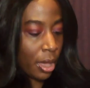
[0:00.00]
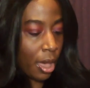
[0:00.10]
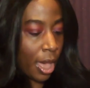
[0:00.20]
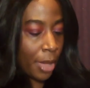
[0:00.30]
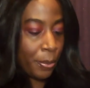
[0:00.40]

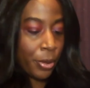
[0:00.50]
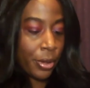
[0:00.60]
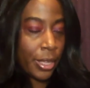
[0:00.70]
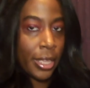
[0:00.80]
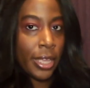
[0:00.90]
I
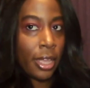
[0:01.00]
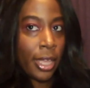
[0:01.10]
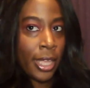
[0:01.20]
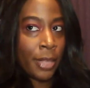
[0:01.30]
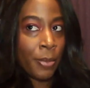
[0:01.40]
put
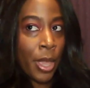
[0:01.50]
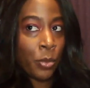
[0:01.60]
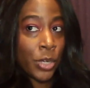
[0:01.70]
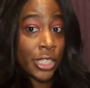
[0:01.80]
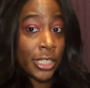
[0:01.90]
in my
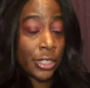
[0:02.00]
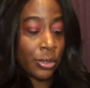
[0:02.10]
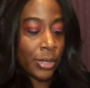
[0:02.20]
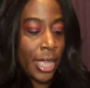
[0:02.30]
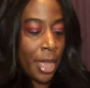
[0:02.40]
wish list
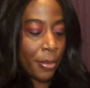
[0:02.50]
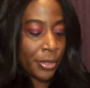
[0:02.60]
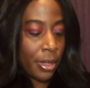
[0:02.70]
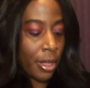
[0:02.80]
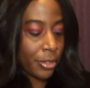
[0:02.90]
on
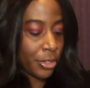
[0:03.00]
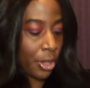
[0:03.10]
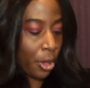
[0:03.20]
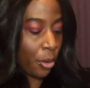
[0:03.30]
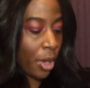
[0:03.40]
Amazon.
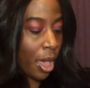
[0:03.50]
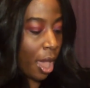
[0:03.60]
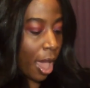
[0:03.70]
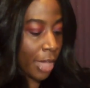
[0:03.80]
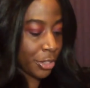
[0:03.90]
So
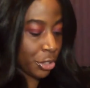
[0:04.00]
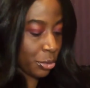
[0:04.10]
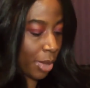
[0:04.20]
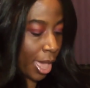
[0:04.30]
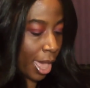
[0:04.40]
I
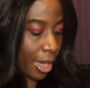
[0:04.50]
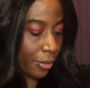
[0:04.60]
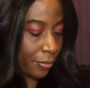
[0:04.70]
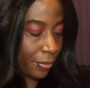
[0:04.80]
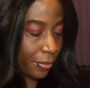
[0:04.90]
do have,